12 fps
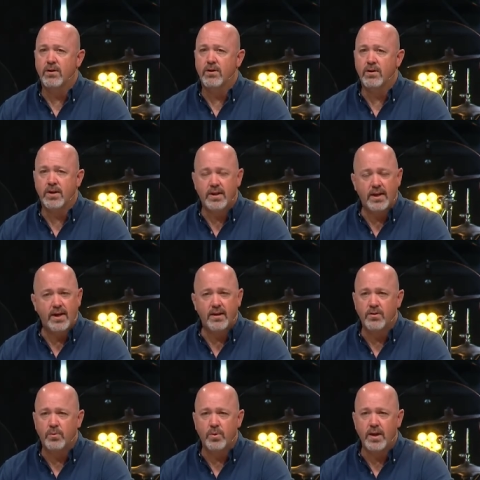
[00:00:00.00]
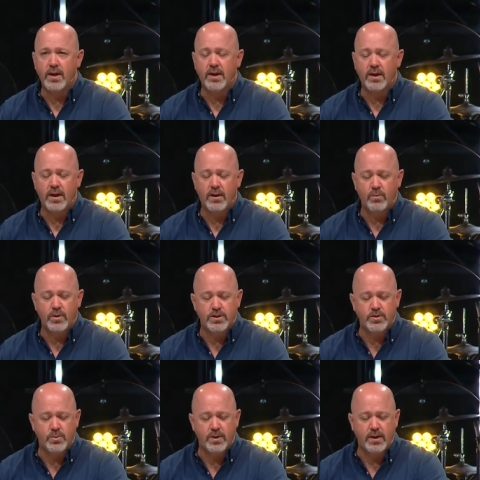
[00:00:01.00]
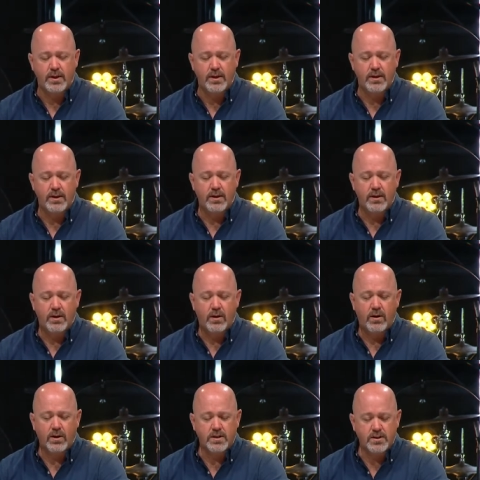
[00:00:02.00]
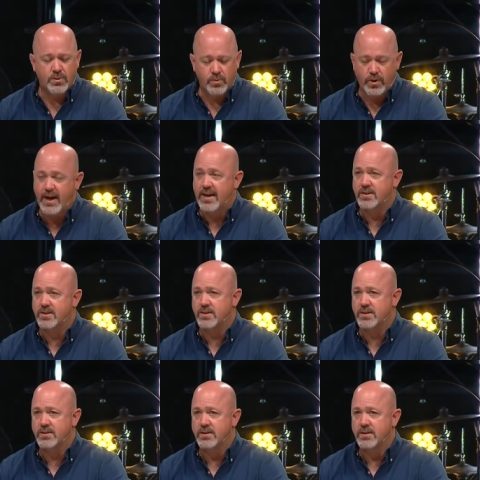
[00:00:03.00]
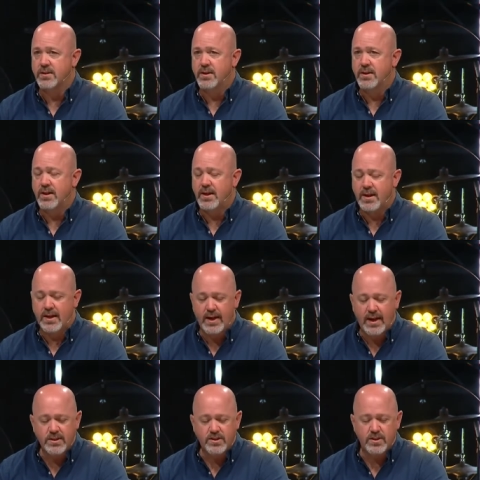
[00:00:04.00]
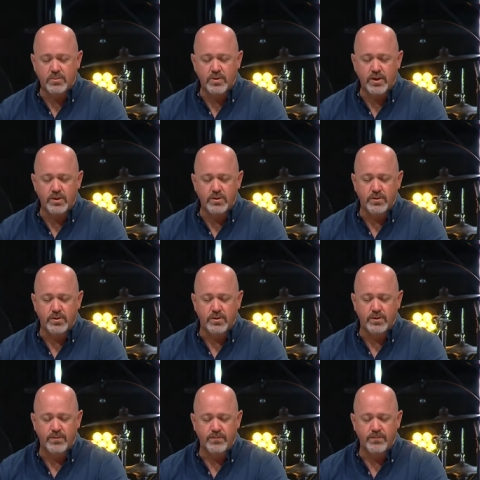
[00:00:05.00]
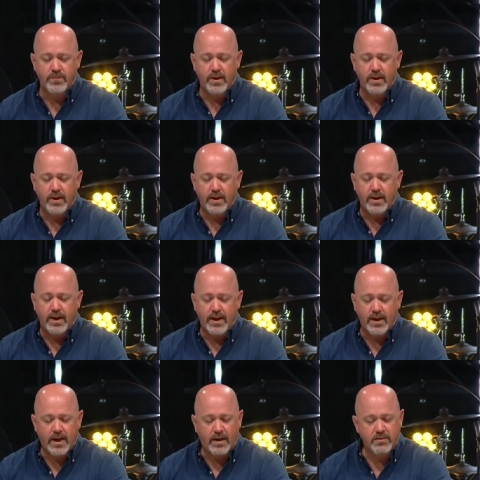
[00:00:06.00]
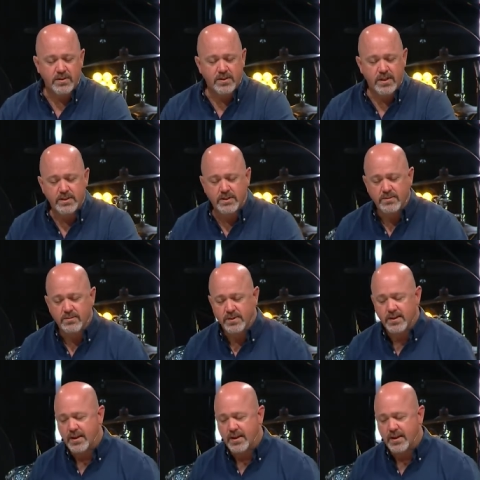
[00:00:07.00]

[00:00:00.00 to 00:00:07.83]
or a day of the week in which we are to rest and to gain some renewal. I had a conversation with a